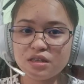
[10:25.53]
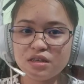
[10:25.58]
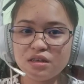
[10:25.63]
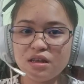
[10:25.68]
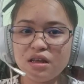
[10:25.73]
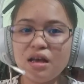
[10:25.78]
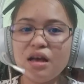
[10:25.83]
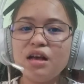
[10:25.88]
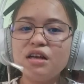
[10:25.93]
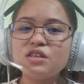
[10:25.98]

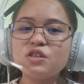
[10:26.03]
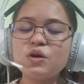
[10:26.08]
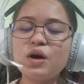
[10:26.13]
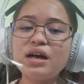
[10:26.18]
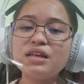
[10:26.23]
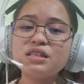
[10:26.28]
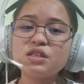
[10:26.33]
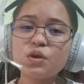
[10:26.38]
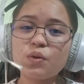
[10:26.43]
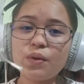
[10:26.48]
So a
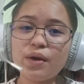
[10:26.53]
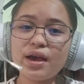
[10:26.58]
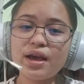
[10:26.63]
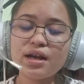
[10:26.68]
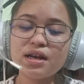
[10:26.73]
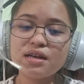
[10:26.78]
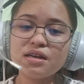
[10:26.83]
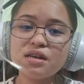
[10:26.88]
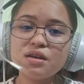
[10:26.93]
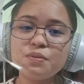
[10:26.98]

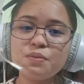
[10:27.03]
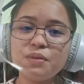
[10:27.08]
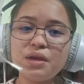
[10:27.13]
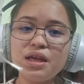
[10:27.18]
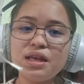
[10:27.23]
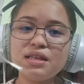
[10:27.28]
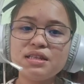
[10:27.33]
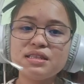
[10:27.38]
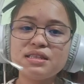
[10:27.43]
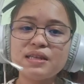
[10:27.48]
square means
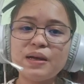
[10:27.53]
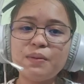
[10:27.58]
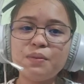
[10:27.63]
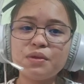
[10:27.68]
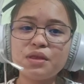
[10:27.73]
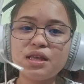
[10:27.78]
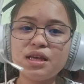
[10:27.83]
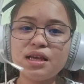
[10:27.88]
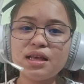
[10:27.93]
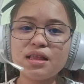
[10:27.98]

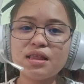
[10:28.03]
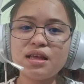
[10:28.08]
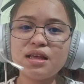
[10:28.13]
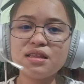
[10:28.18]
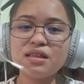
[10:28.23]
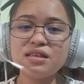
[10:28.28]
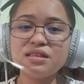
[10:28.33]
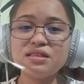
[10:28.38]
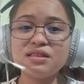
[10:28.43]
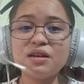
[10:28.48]
something that is
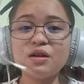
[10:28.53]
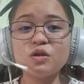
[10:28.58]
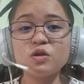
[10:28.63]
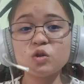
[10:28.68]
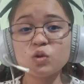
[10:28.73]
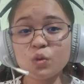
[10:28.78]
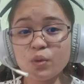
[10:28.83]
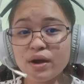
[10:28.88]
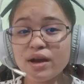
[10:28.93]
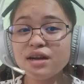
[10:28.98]
now
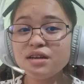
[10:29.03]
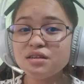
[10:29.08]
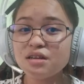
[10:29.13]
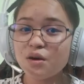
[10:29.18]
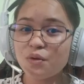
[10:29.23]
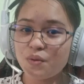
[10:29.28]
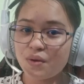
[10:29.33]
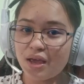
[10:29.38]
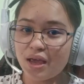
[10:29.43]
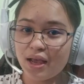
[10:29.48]
squared
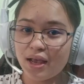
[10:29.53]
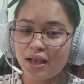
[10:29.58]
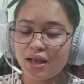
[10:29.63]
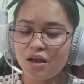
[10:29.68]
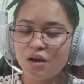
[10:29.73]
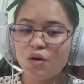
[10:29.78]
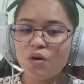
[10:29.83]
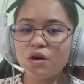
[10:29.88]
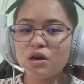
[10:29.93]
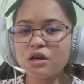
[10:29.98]
away
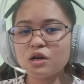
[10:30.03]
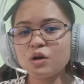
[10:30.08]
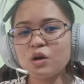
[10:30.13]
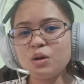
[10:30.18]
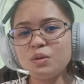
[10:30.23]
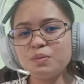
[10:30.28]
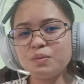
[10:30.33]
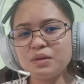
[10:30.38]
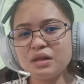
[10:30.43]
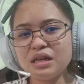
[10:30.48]
or
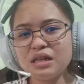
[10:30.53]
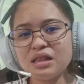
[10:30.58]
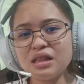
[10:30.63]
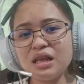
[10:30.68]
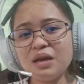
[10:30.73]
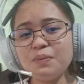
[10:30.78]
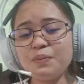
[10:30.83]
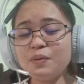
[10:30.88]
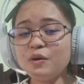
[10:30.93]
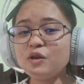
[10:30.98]
completely
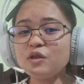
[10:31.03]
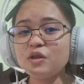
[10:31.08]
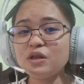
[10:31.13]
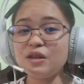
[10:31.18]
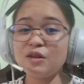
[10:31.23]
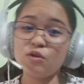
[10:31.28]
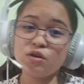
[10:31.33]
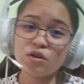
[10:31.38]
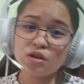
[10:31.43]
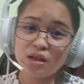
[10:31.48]
put
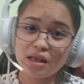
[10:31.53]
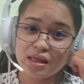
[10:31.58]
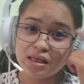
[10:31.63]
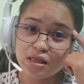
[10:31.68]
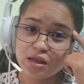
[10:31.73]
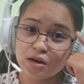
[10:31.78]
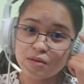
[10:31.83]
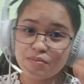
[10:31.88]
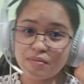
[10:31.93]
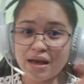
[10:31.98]
in their
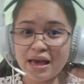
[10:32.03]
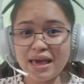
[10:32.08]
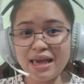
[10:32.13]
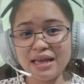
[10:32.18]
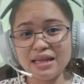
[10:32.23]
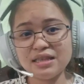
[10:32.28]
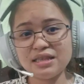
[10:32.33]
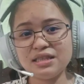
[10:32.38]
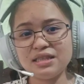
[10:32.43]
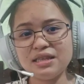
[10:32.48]

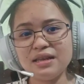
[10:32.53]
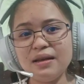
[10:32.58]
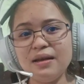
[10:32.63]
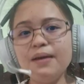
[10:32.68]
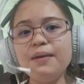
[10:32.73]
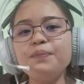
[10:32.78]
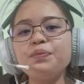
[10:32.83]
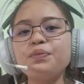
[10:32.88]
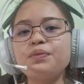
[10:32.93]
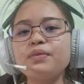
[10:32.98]
minds.
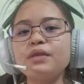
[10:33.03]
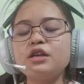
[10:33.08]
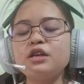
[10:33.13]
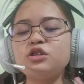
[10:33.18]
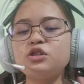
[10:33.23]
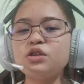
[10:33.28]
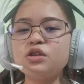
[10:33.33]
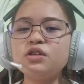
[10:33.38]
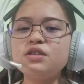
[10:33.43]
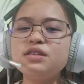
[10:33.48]

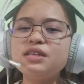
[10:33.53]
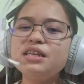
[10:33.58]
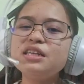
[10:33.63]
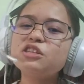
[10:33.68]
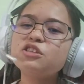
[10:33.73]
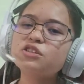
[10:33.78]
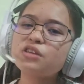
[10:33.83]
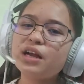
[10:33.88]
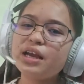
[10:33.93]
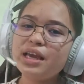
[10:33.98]
Choosing
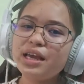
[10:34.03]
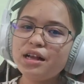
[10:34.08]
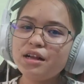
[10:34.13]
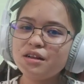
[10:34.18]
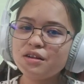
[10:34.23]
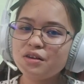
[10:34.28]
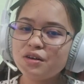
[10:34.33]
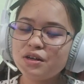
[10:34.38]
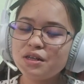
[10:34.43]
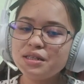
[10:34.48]

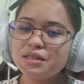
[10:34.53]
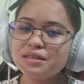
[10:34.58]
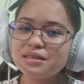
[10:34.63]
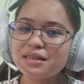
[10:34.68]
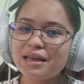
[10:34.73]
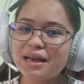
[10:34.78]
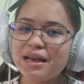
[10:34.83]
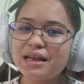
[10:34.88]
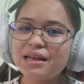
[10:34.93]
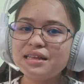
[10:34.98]
triangle
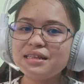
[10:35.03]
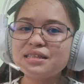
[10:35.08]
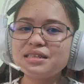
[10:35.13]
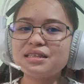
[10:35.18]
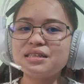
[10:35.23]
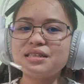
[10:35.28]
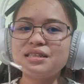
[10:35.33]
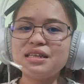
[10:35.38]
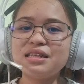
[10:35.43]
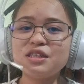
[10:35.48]
tasks the
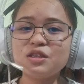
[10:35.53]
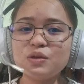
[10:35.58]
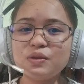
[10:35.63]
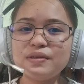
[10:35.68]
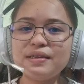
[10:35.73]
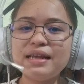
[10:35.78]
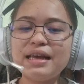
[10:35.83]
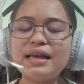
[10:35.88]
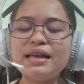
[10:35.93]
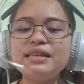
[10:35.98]

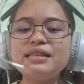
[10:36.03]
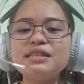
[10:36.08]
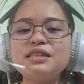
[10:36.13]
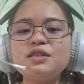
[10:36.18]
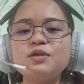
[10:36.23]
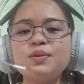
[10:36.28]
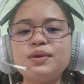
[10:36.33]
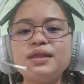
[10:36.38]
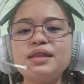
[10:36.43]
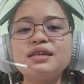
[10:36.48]
students with
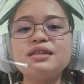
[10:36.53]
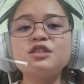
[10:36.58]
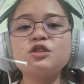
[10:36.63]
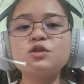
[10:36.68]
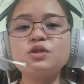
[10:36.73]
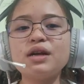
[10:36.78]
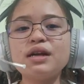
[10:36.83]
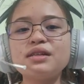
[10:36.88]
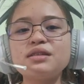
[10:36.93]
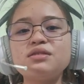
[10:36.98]

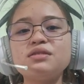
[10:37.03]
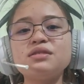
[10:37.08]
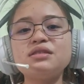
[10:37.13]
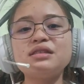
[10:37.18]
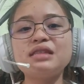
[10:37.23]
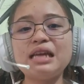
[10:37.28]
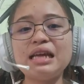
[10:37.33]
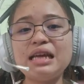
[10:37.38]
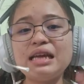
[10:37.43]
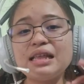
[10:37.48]

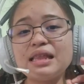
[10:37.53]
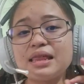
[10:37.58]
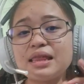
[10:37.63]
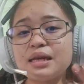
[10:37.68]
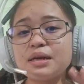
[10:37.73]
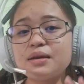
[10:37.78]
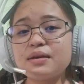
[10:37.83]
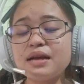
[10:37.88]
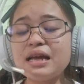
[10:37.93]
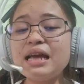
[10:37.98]
extracting
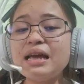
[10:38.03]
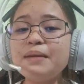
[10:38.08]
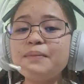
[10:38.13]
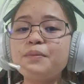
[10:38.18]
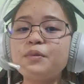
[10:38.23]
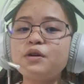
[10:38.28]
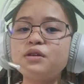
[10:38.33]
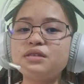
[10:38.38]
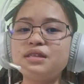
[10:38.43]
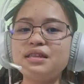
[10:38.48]
three
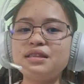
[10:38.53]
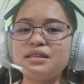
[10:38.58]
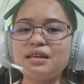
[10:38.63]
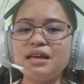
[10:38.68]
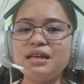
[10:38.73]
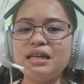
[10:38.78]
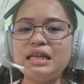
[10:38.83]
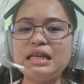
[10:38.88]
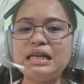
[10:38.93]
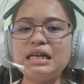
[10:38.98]
important
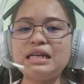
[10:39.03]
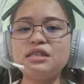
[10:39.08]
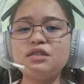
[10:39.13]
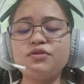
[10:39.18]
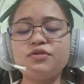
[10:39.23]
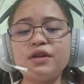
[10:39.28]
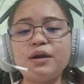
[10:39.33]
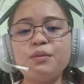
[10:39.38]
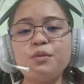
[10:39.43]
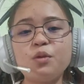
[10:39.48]
ideas
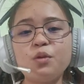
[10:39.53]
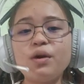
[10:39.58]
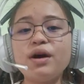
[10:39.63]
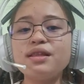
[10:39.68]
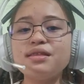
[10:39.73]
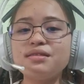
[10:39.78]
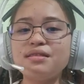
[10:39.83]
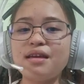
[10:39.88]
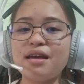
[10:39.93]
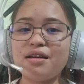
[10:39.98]
from what they
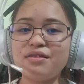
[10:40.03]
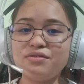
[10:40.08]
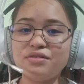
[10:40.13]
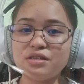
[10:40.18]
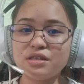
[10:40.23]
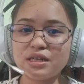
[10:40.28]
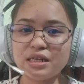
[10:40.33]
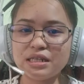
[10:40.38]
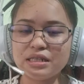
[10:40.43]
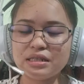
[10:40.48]
have
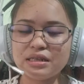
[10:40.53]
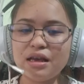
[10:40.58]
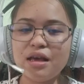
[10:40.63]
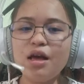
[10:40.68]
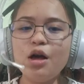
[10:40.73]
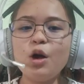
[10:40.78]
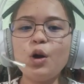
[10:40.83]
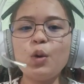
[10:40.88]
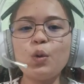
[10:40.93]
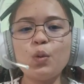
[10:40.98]
learned,
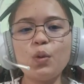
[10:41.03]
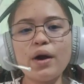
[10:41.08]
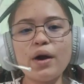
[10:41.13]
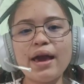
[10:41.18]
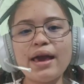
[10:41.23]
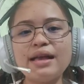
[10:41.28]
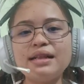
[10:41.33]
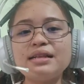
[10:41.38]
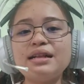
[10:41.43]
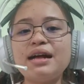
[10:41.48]
while
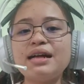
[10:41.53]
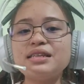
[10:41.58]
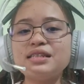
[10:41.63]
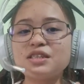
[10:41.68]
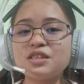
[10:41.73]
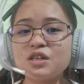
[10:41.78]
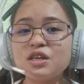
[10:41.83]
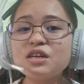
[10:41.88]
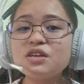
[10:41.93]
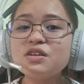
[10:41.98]
a
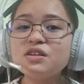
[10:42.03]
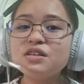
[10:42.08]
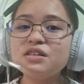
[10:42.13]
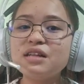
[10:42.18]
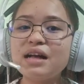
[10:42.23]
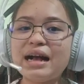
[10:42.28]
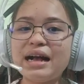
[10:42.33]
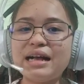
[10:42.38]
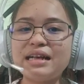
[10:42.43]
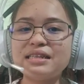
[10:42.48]
circle
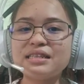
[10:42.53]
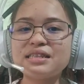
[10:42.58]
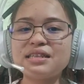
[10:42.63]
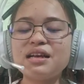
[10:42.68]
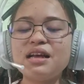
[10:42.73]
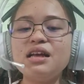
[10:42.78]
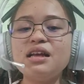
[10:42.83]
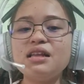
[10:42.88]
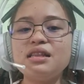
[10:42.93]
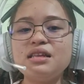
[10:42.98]
asks
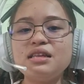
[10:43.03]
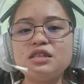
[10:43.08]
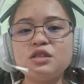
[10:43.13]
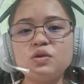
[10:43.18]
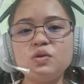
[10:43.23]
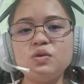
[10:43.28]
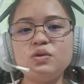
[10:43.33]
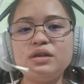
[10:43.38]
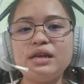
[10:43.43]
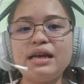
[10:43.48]
the
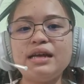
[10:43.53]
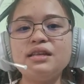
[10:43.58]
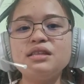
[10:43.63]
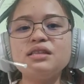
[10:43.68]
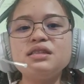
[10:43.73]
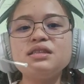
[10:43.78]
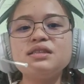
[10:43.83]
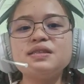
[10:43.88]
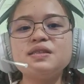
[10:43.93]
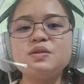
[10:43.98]
students
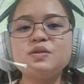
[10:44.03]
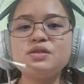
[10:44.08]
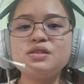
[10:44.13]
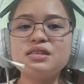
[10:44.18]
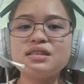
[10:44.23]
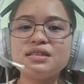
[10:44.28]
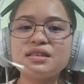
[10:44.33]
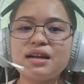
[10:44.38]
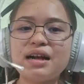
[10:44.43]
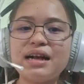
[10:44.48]
to
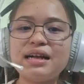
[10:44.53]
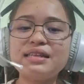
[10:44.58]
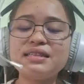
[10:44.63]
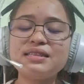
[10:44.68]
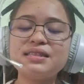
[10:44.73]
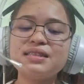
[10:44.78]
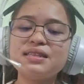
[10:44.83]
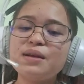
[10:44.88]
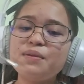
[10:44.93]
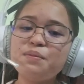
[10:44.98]
discuss
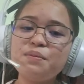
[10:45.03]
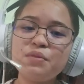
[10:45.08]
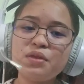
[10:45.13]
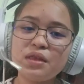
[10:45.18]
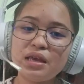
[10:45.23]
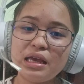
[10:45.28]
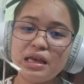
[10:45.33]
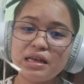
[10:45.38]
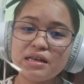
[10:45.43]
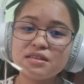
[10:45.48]

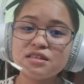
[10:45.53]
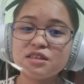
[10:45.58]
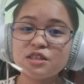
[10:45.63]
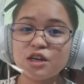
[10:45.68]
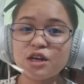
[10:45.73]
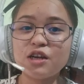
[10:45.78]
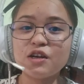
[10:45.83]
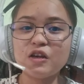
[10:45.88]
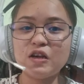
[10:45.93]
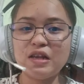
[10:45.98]
something
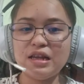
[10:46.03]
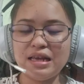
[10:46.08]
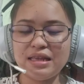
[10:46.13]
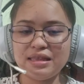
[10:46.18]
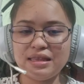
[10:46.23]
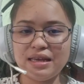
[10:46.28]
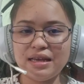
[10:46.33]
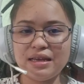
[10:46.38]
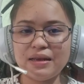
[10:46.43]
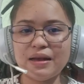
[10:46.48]

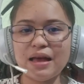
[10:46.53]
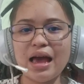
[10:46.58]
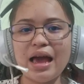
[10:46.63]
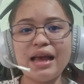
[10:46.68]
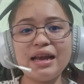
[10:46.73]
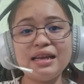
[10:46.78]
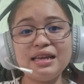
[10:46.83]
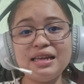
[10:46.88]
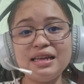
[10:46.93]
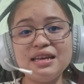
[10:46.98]
circulating,
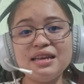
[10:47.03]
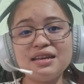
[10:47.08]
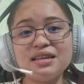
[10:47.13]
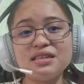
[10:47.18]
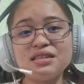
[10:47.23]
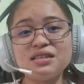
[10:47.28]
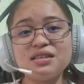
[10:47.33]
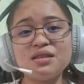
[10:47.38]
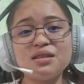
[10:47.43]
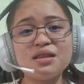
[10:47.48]
ideas
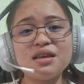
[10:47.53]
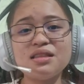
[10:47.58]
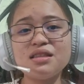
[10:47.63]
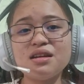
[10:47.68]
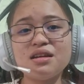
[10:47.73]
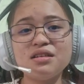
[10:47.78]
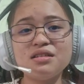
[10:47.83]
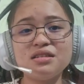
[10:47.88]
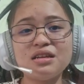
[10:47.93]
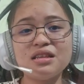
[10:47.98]
that are
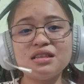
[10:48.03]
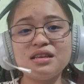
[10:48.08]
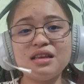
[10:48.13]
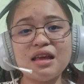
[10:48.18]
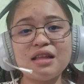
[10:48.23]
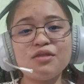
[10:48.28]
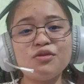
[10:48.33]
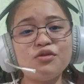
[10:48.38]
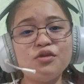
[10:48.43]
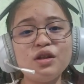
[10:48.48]
not yet
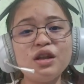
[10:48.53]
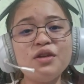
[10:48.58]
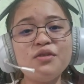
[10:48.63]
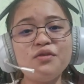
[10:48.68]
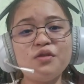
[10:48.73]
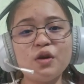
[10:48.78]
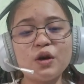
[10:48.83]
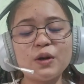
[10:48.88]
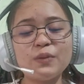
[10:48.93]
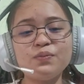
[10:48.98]
fully
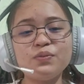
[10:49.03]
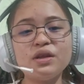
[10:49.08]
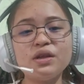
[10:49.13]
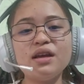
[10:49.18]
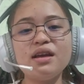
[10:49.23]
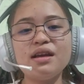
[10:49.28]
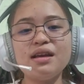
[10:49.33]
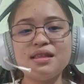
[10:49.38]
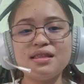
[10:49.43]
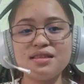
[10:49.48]
formed
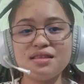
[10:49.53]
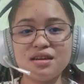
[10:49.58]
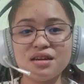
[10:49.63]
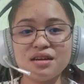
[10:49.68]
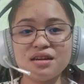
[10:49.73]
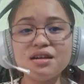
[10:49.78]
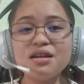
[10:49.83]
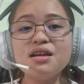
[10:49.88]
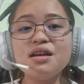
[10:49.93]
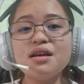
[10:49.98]
in their
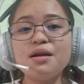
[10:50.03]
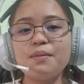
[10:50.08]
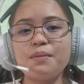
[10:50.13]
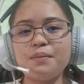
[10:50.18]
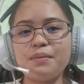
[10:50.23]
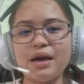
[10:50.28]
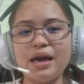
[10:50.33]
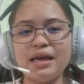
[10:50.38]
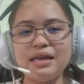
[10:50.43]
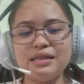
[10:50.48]

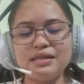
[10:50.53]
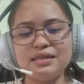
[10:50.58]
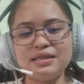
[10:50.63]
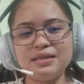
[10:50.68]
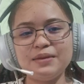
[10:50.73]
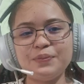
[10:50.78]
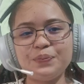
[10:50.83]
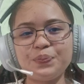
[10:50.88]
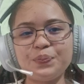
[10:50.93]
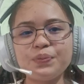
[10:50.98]
minds.
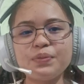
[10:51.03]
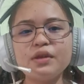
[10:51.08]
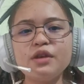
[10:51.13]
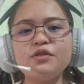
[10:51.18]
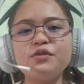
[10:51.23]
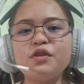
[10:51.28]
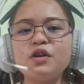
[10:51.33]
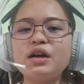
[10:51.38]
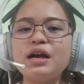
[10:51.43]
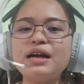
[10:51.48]
For
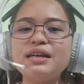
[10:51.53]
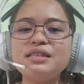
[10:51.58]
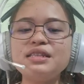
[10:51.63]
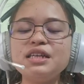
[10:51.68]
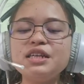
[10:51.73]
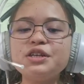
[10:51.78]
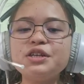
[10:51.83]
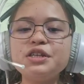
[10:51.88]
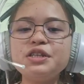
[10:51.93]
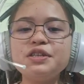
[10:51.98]

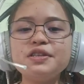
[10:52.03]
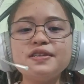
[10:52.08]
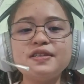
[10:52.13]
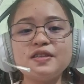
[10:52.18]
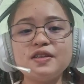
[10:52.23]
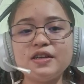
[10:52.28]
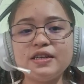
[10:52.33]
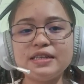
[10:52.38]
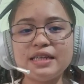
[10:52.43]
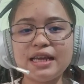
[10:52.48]
asynchronous
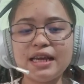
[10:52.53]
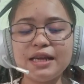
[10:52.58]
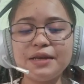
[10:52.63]
learning,